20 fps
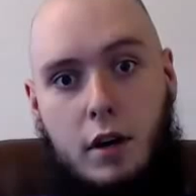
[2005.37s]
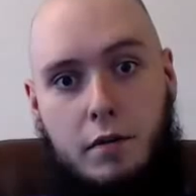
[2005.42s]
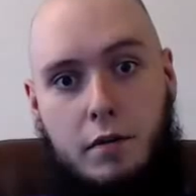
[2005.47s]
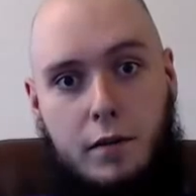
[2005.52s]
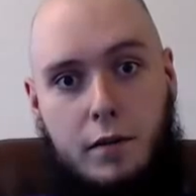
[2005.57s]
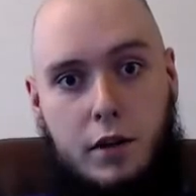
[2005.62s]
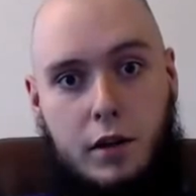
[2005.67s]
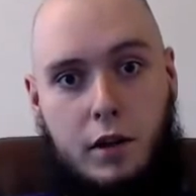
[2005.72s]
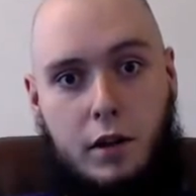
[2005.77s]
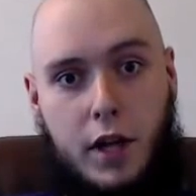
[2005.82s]

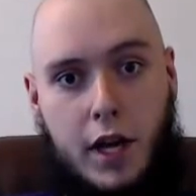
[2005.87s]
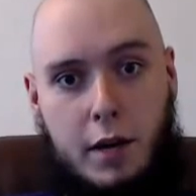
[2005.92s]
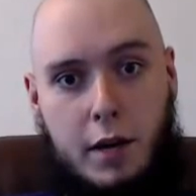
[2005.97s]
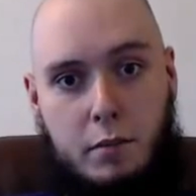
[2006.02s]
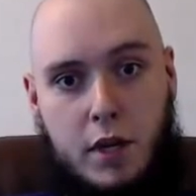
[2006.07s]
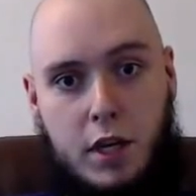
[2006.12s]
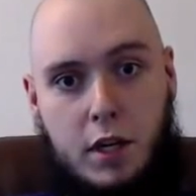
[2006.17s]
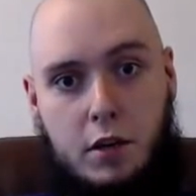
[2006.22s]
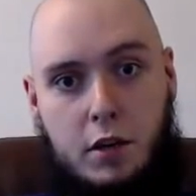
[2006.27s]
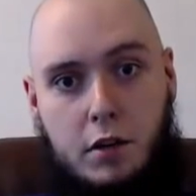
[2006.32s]
For the
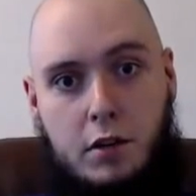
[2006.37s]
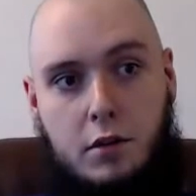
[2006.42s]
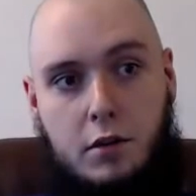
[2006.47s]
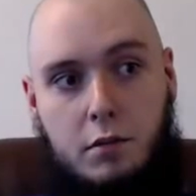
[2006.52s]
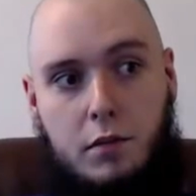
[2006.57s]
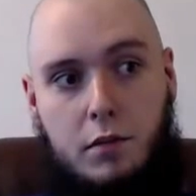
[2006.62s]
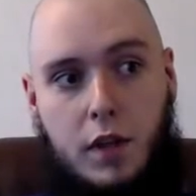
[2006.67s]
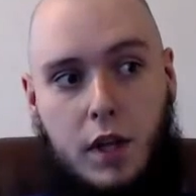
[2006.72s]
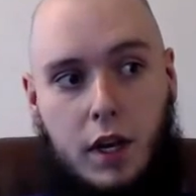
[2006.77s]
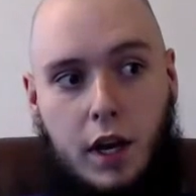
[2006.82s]
liming
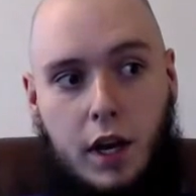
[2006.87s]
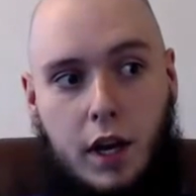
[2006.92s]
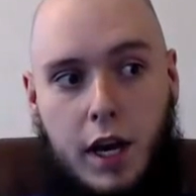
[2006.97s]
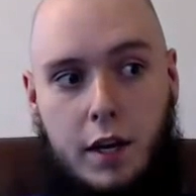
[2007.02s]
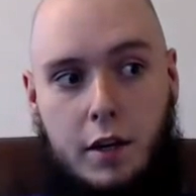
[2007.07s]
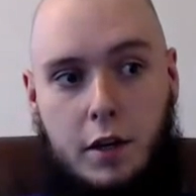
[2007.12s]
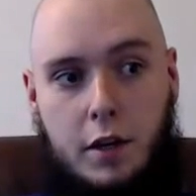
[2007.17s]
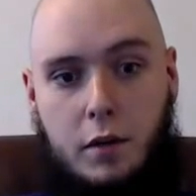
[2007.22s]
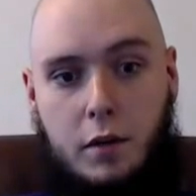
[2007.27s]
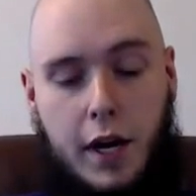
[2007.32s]
that
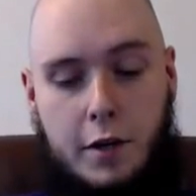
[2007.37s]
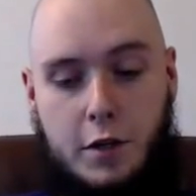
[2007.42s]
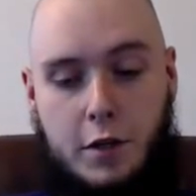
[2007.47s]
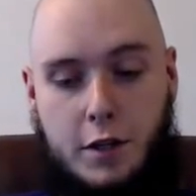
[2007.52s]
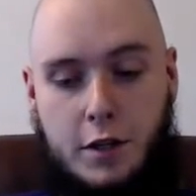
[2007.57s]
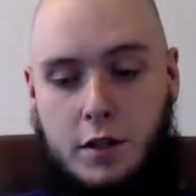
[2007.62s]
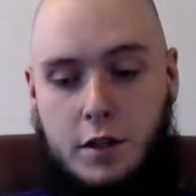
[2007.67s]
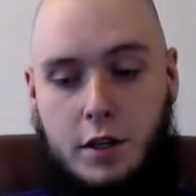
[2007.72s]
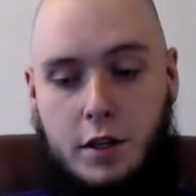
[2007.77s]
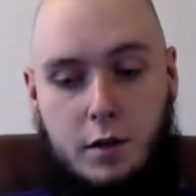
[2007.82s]
I do, I
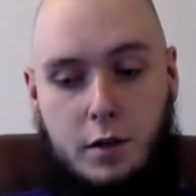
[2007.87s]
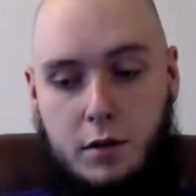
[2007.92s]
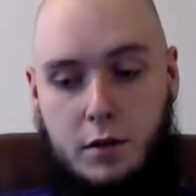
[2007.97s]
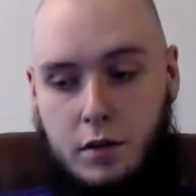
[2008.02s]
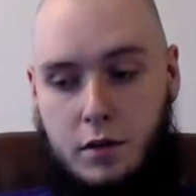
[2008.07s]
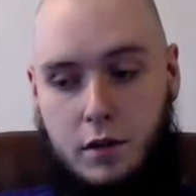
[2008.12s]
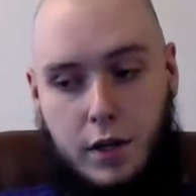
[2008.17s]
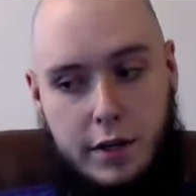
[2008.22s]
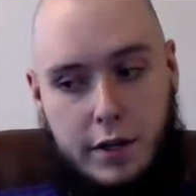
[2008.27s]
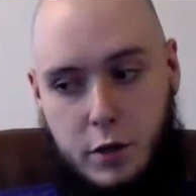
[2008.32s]
just
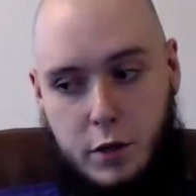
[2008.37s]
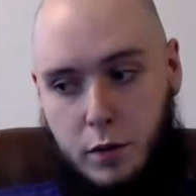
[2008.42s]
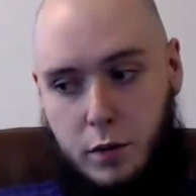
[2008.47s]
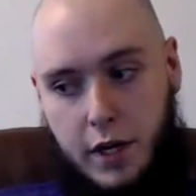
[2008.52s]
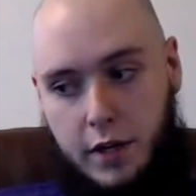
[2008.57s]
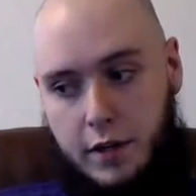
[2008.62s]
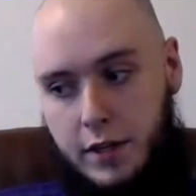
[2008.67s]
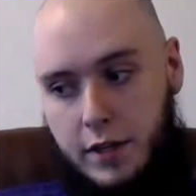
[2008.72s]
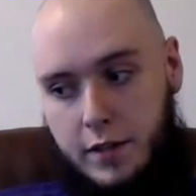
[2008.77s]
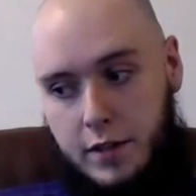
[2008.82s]
use glacial
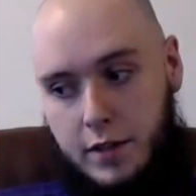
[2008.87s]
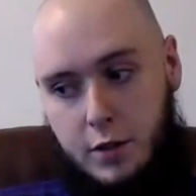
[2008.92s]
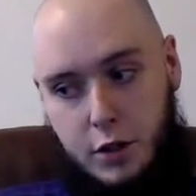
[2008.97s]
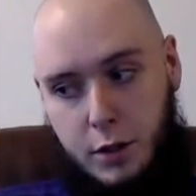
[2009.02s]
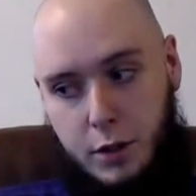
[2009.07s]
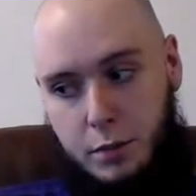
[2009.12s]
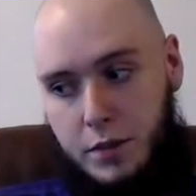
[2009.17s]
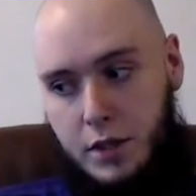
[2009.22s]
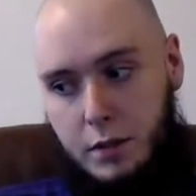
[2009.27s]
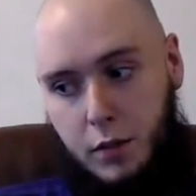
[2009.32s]
rock dust and
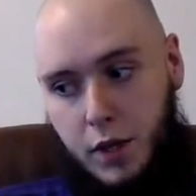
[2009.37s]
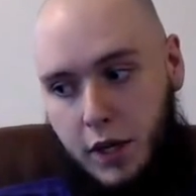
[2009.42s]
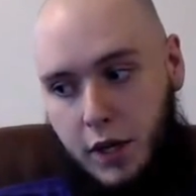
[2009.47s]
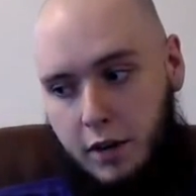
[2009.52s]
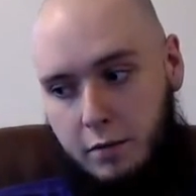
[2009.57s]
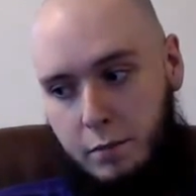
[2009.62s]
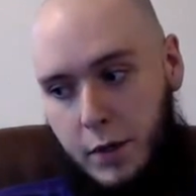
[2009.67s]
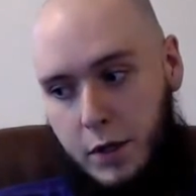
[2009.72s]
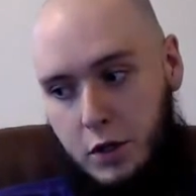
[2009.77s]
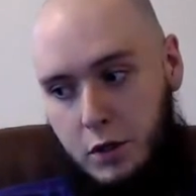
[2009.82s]
gypsum like
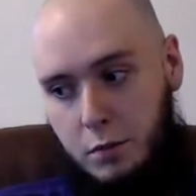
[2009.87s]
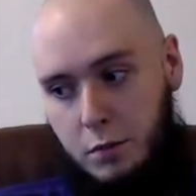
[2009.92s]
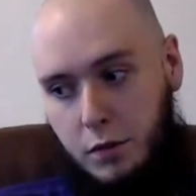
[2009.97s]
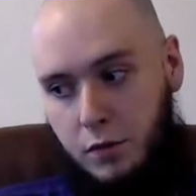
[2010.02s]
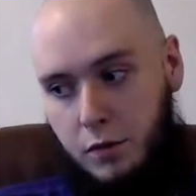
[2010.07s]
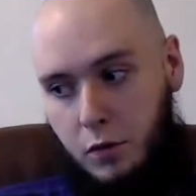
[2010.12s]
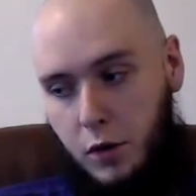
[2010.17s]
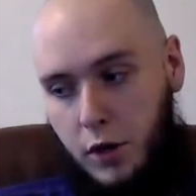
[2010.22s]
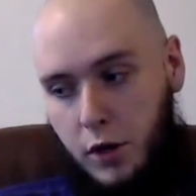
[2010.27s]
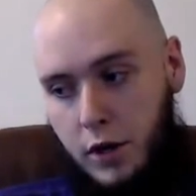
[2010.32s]
I've mentioned
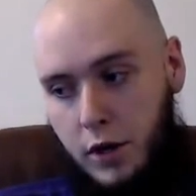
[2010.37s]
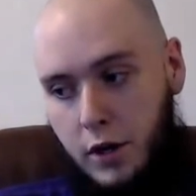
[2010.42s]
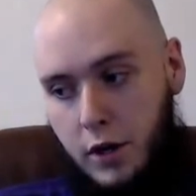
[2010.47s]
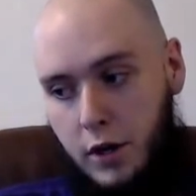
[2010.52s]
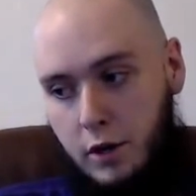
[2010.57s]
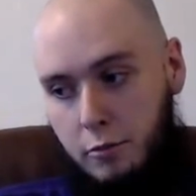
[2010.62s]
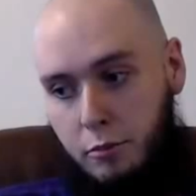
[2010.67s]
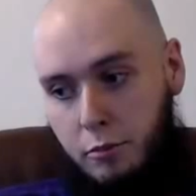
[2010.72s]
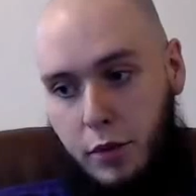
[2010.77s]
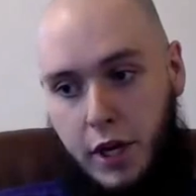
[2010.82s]
before,
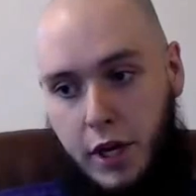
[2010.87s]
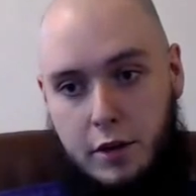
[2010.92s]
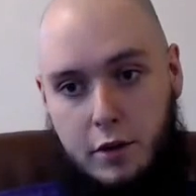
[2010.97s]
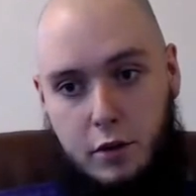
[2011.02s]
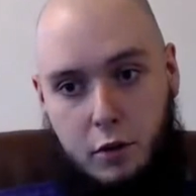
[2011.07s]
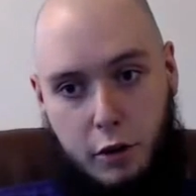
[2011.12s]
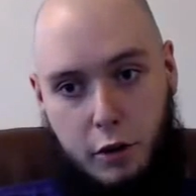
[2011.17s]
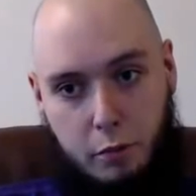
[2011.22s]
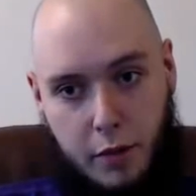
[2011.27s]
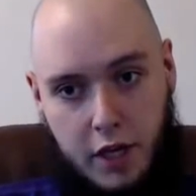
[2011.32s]
but
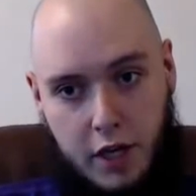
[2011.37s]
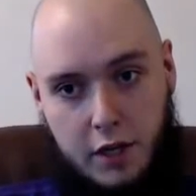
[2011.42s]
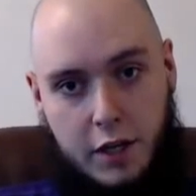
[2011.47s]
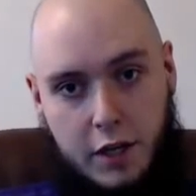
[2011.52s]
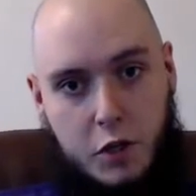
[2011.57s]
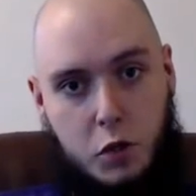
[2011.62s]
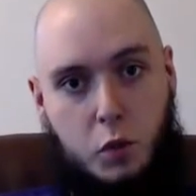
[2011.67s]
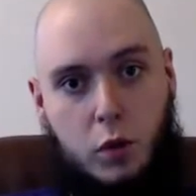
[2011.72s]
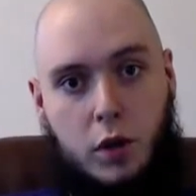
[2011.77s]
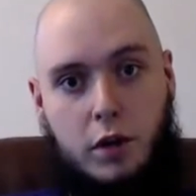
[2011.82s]
Dolomite
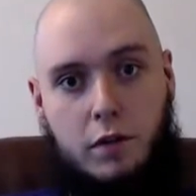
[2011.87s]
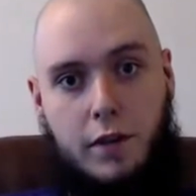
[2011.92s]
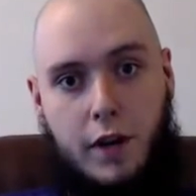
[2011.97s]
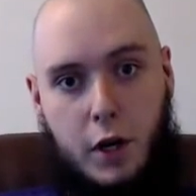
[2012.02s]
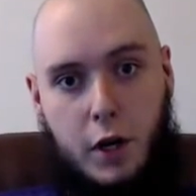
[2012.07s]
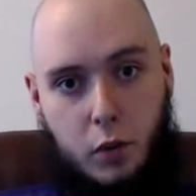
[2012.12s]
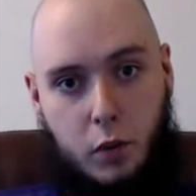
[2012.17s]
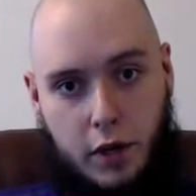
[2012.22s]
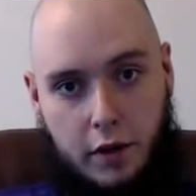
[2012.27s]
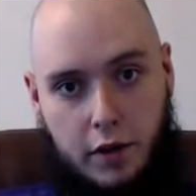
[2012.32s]
does work
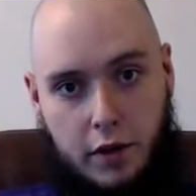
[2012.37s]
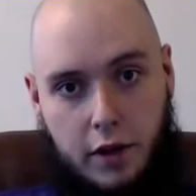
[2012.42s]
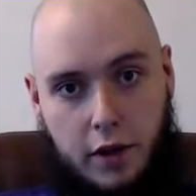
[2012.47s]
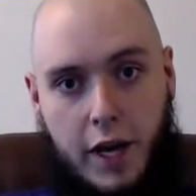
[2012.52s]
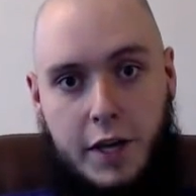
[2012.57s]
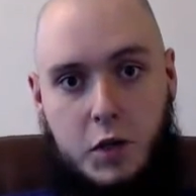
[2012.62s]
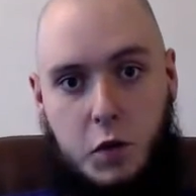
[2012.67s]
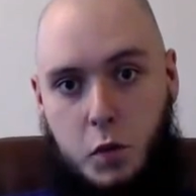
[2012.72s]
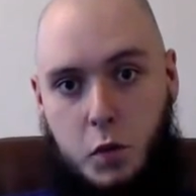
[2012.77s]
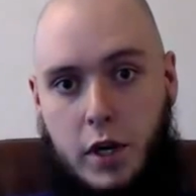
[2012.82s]
very well
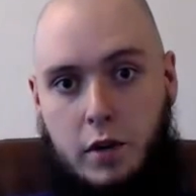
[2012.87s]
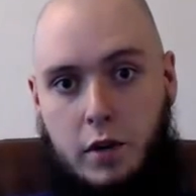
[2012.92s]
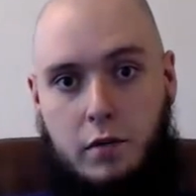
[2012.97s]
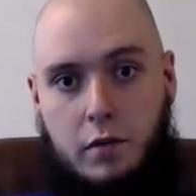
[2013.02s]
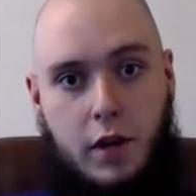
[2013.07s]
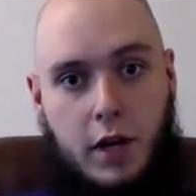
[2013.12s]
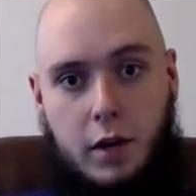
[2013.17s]
as well.